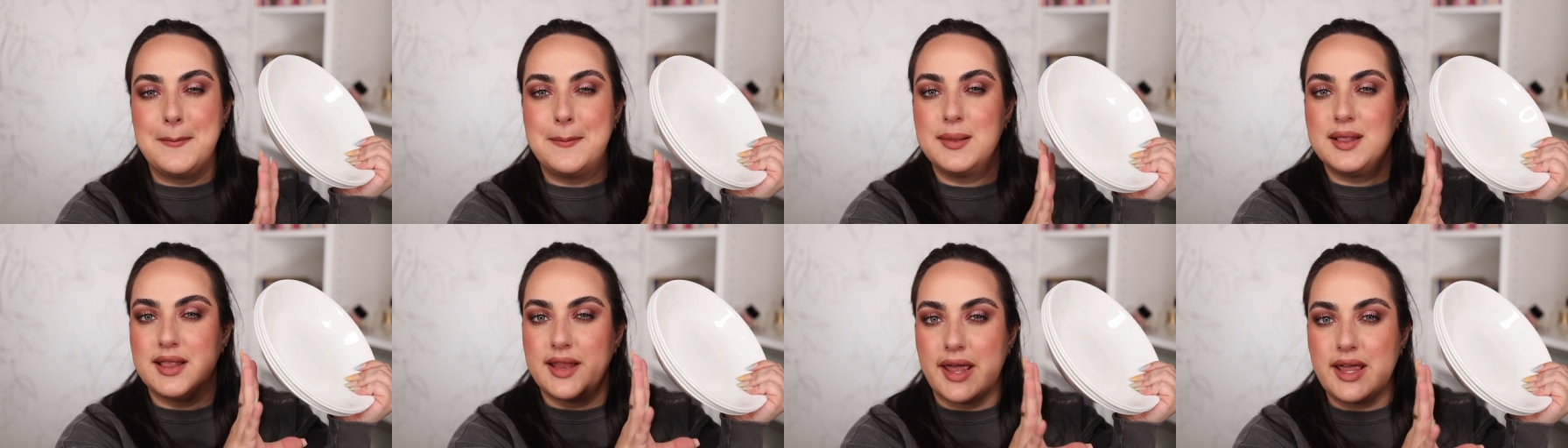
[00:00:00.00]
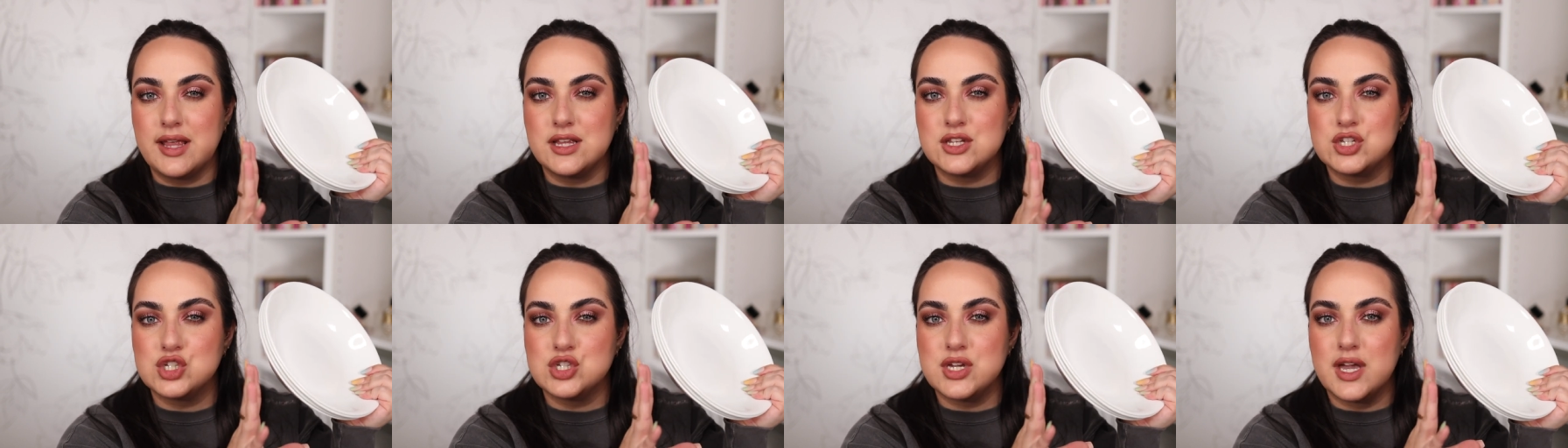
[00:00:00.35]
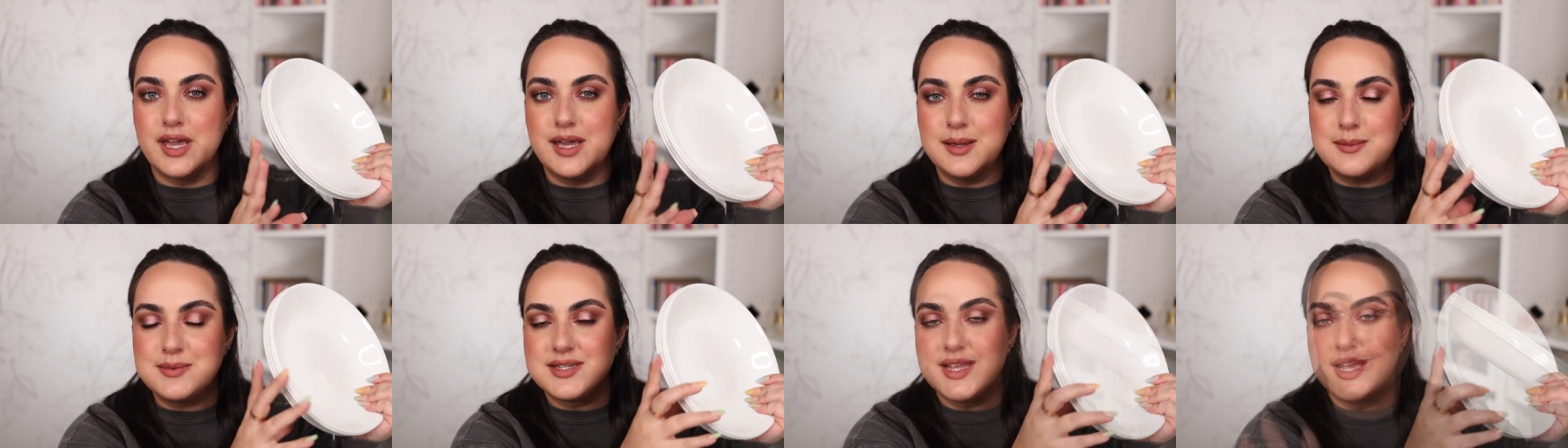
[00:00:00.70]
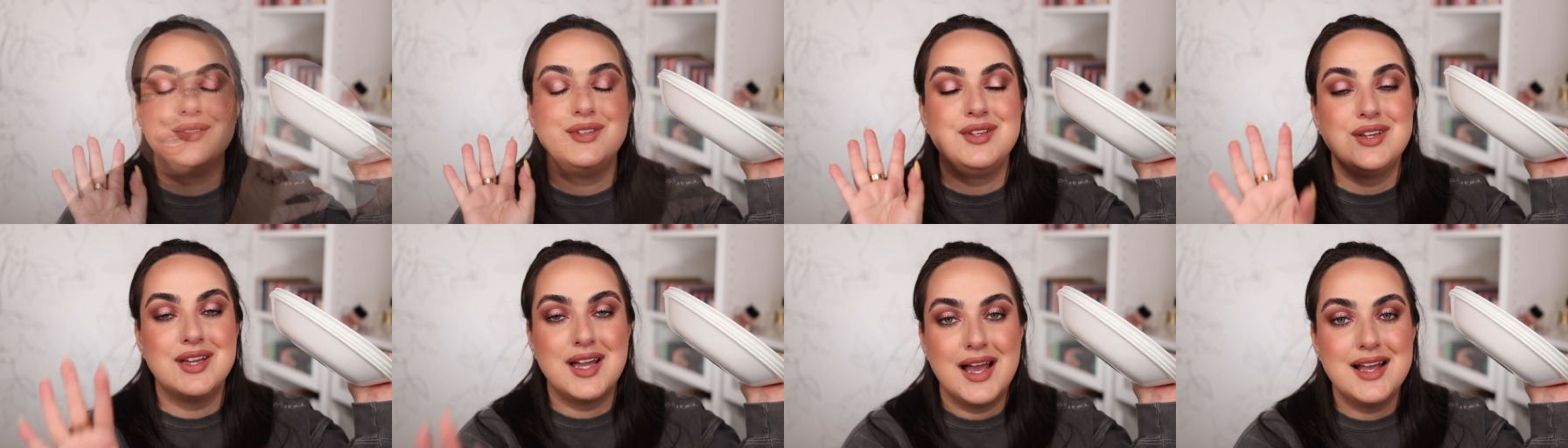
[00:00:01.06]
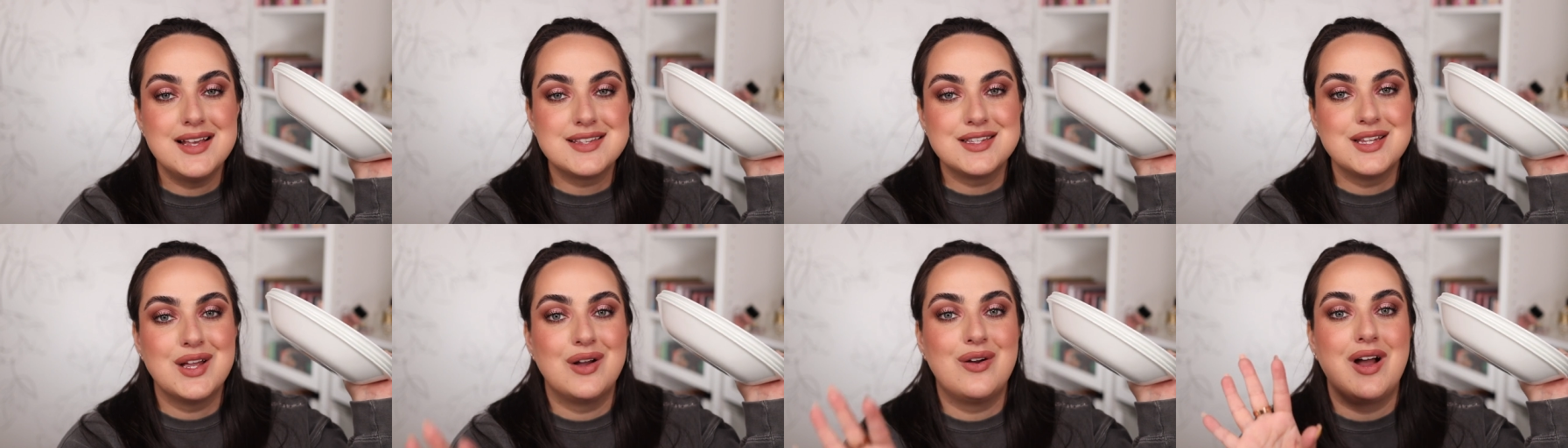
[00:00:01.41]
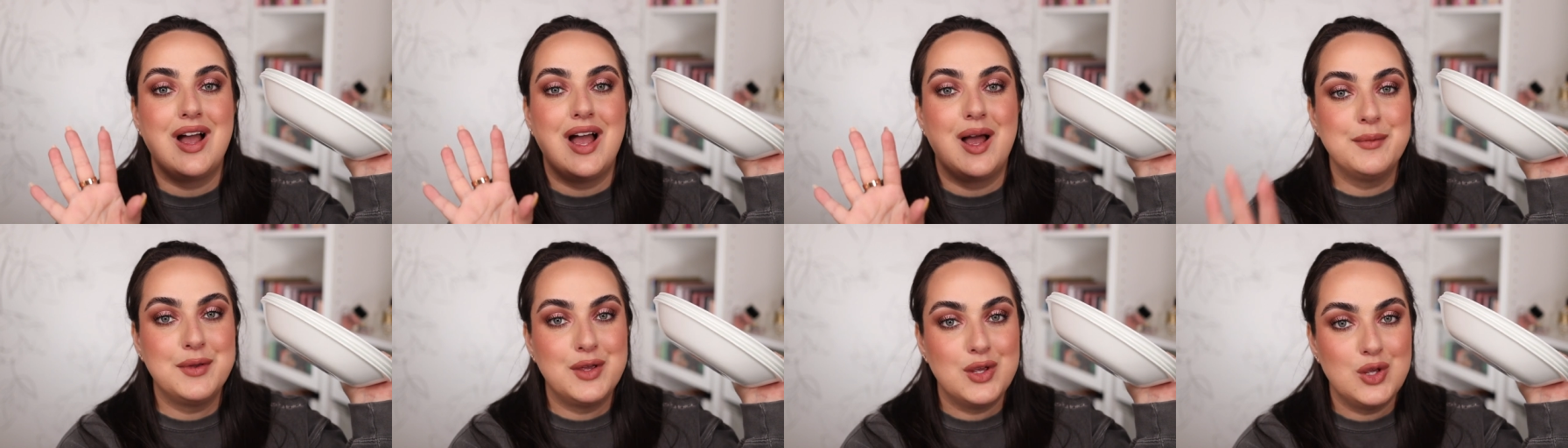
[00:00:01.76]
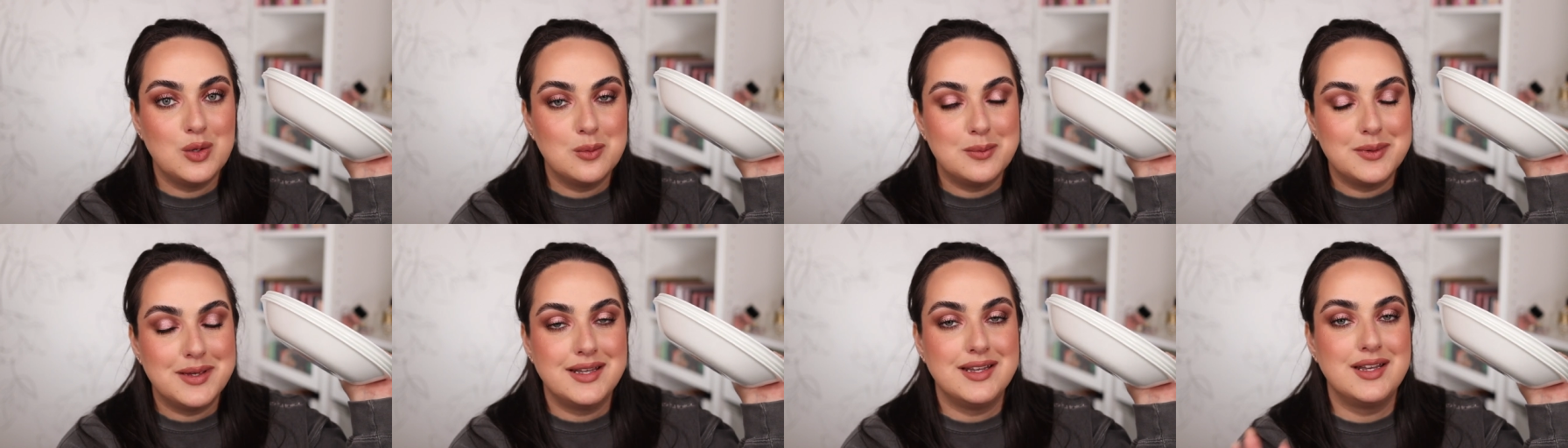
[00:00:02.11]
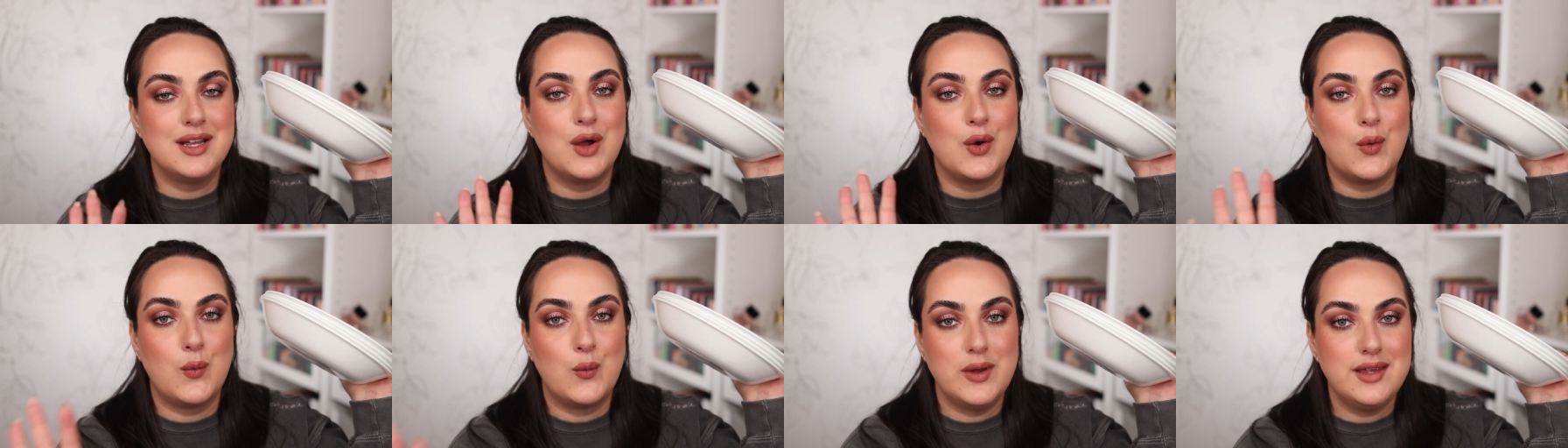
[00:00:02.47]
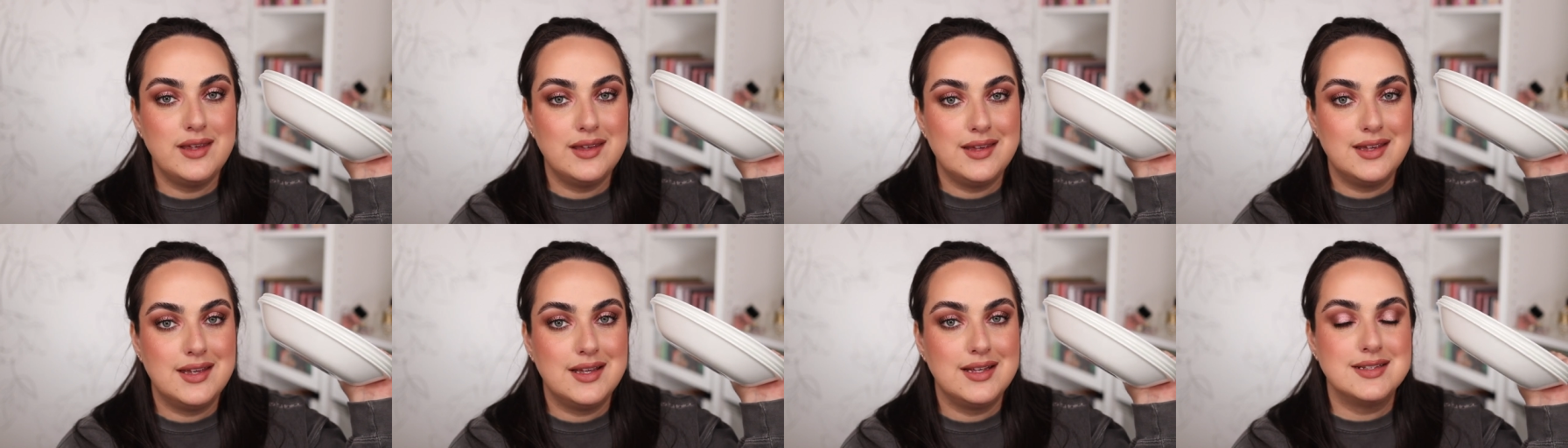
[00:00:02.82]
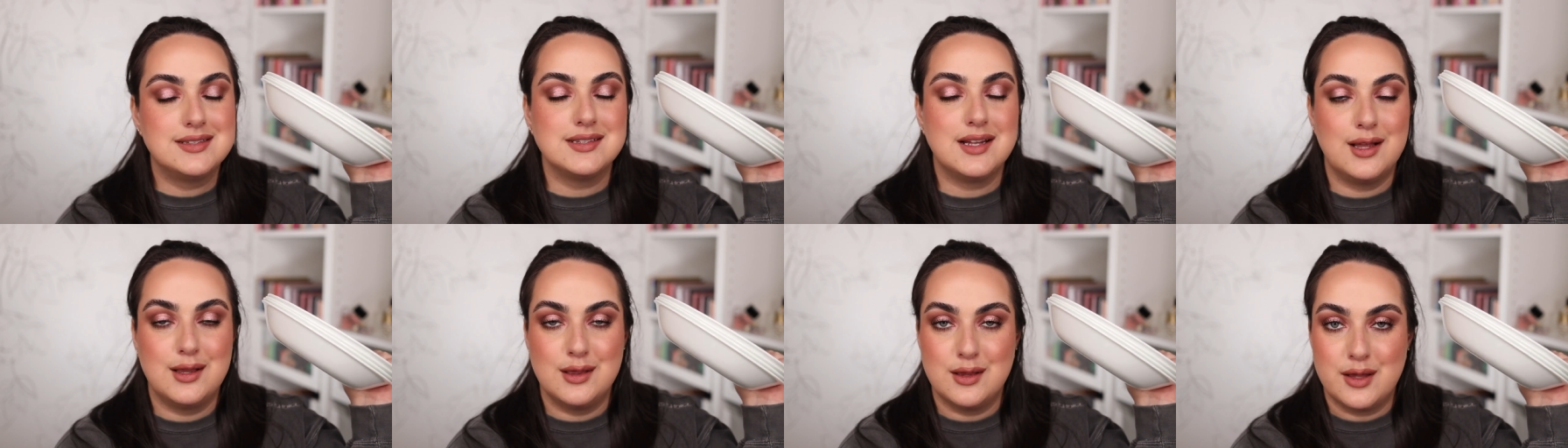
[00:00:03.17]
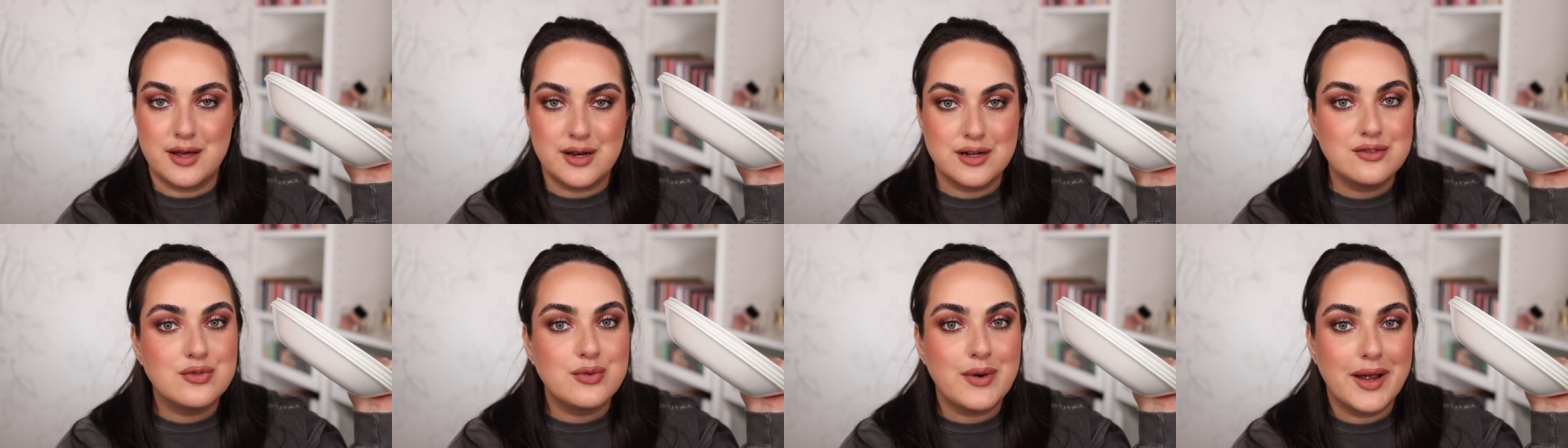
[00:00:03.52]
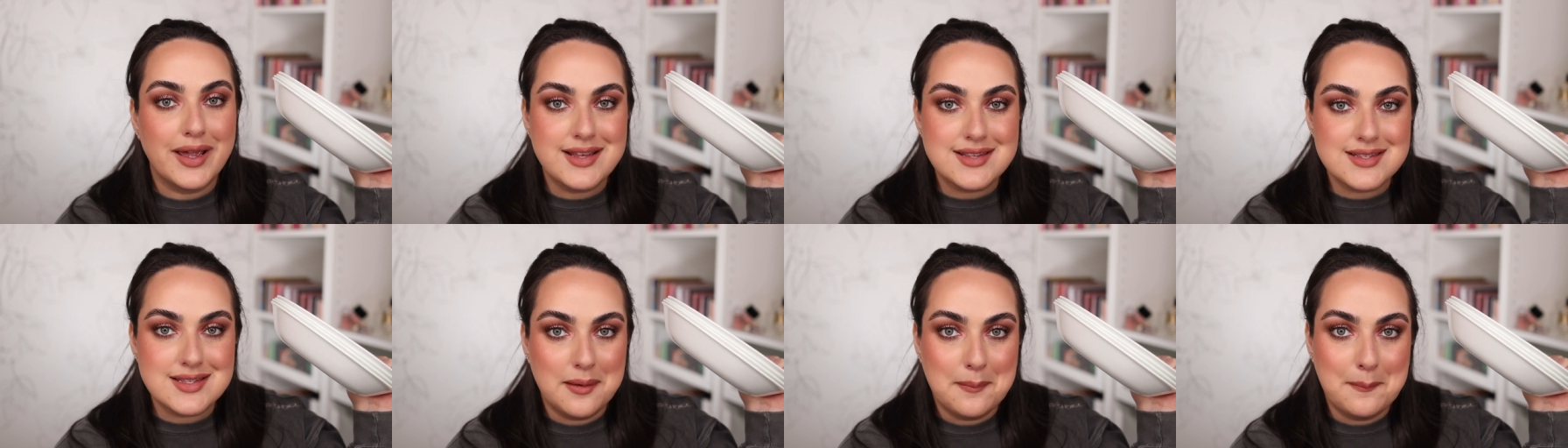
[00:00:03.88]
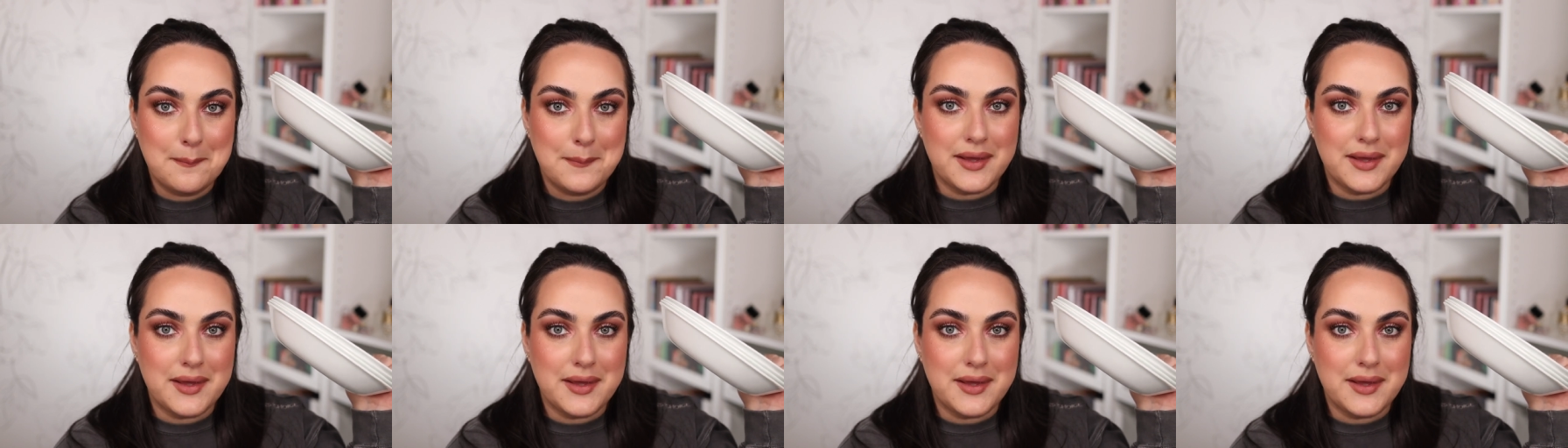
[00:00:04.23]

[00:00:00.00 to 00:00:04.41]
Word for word: plate shapes. You guys know I'm Cuban. We eat a lot of rice and